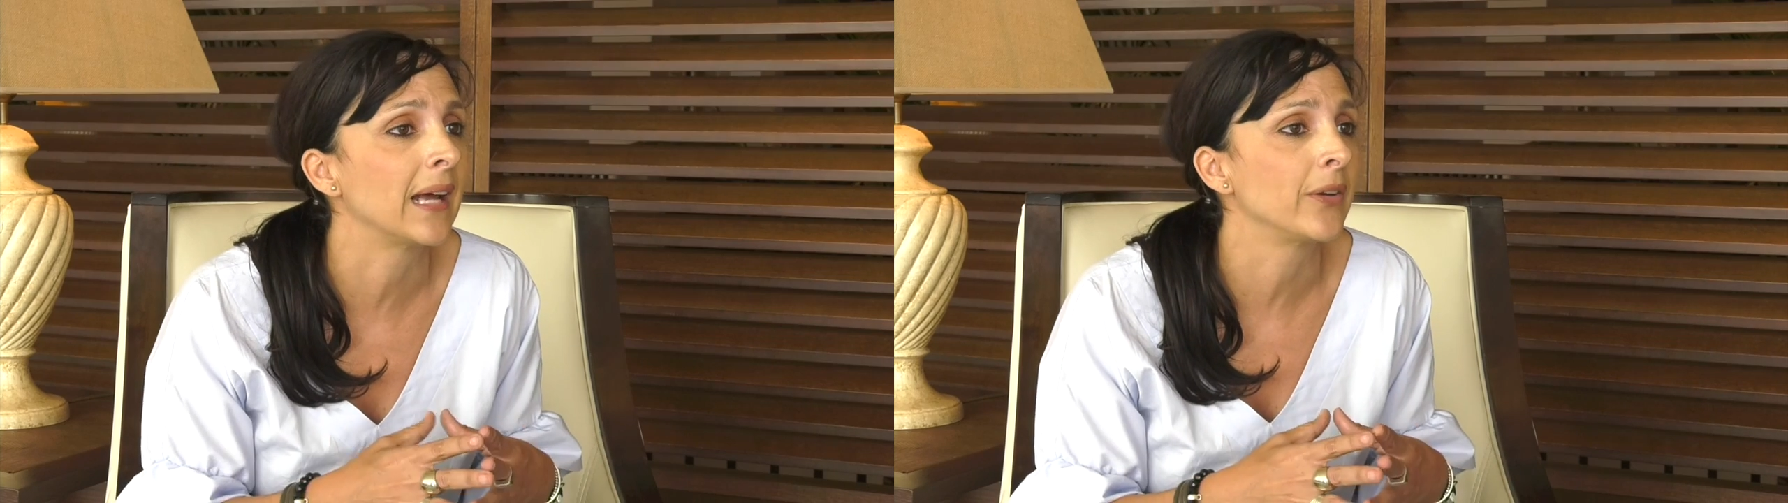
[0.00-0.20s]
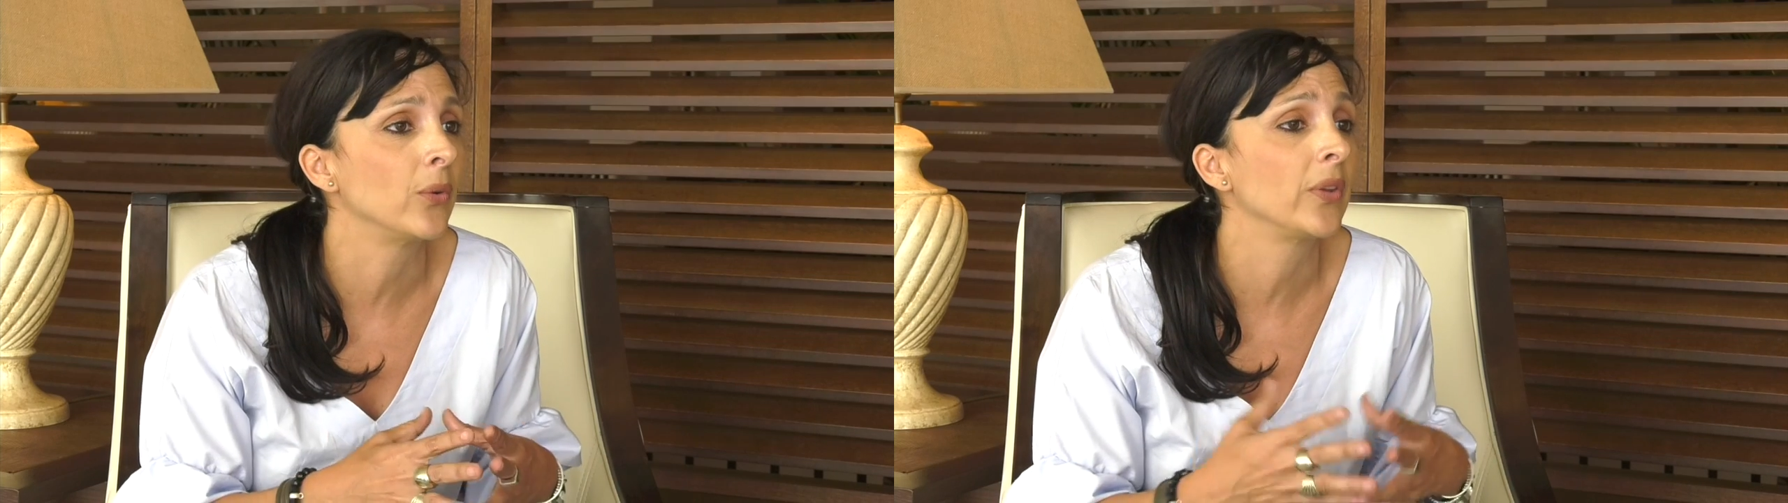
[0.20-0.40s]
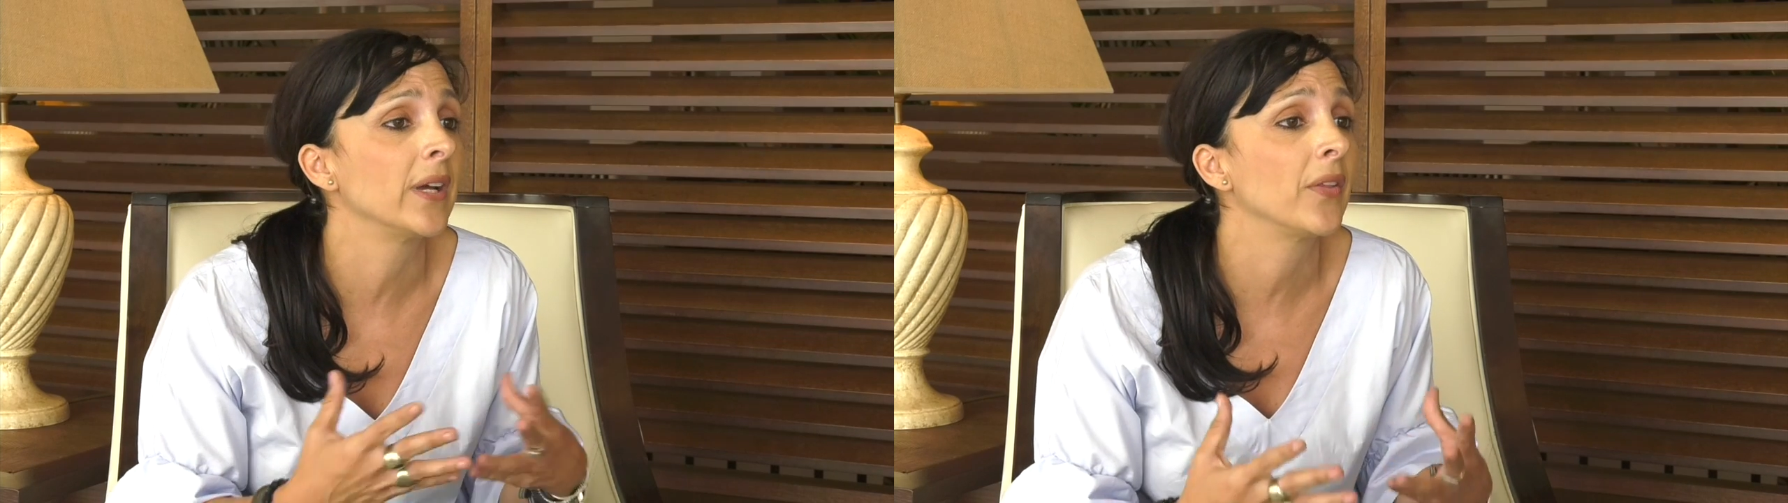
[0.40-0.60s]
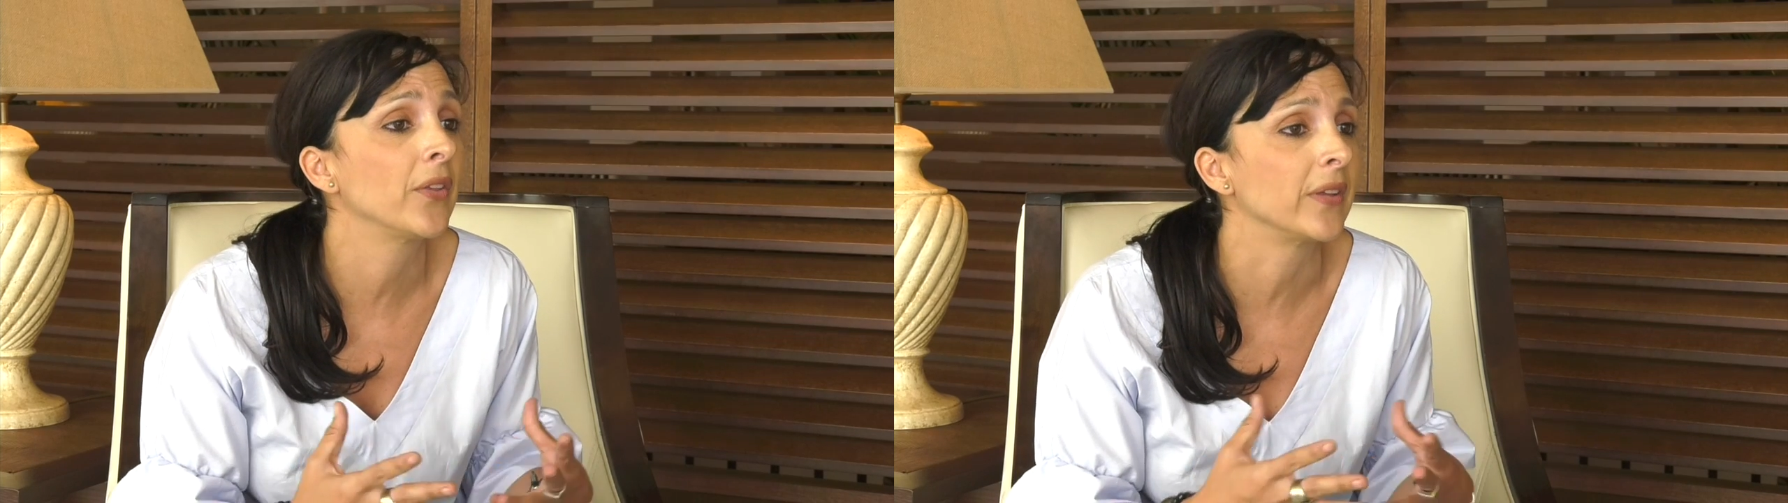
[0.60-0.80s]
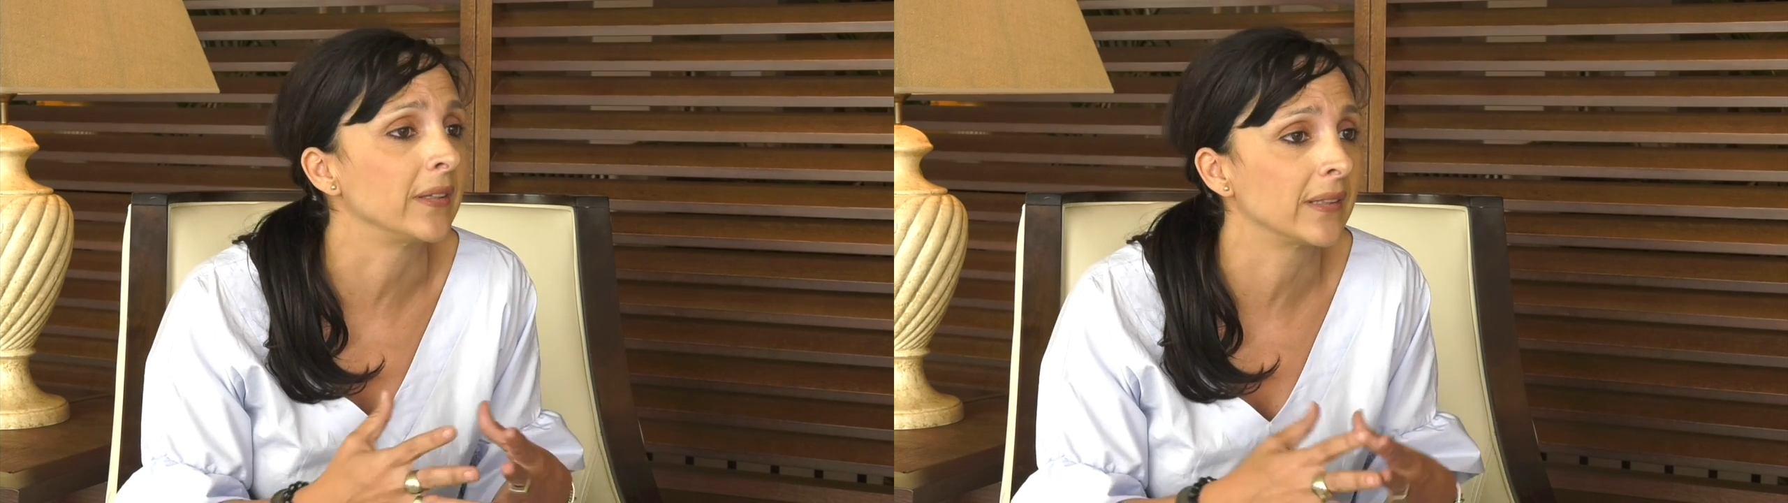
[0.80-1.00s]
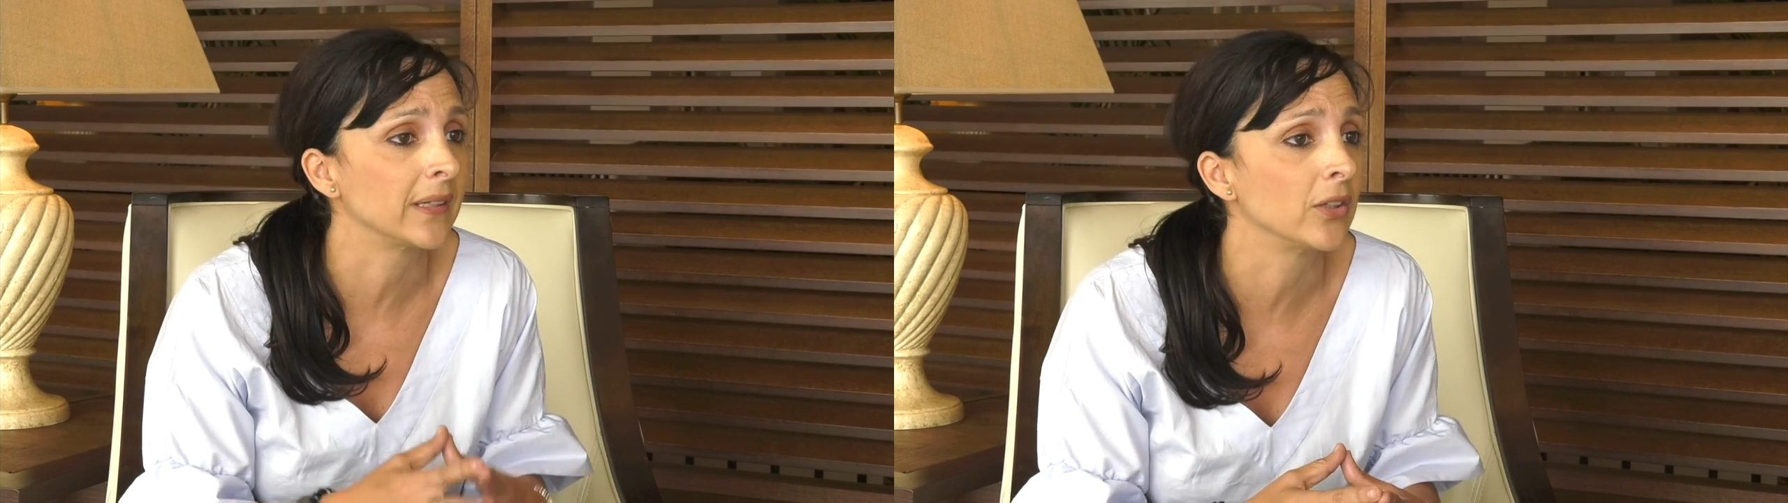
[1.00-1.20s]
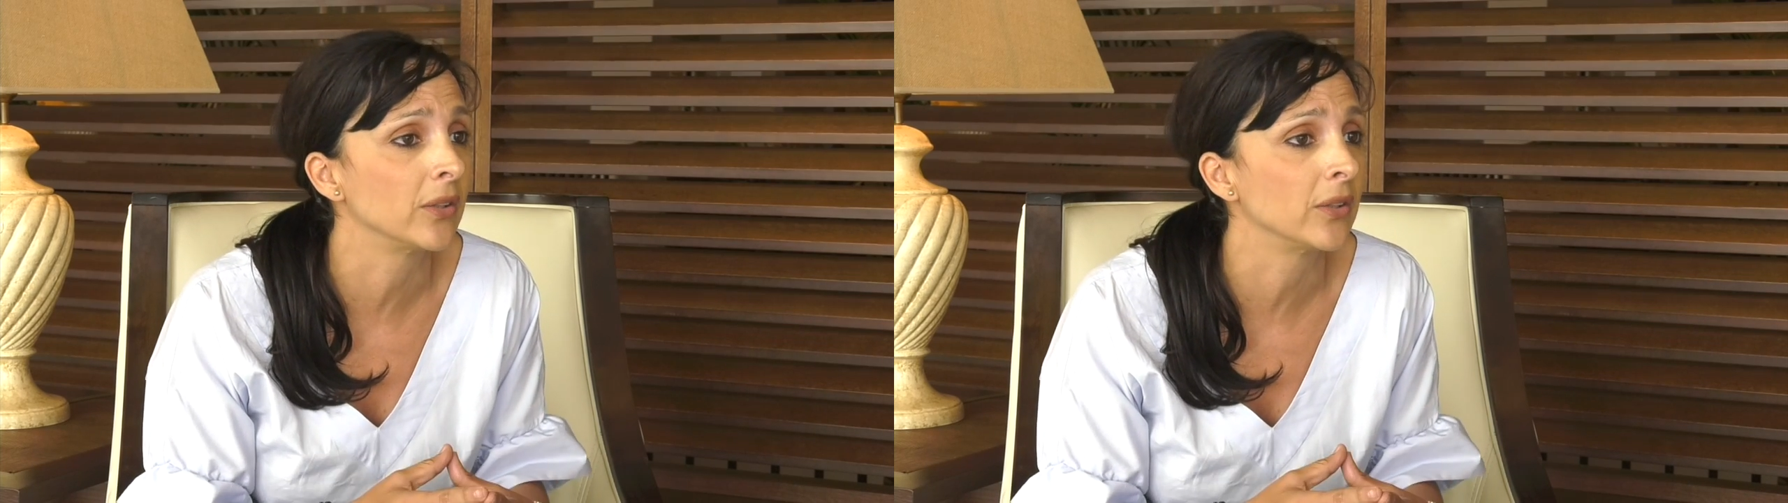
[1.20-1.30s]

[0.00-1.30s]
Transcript: and all the other things that are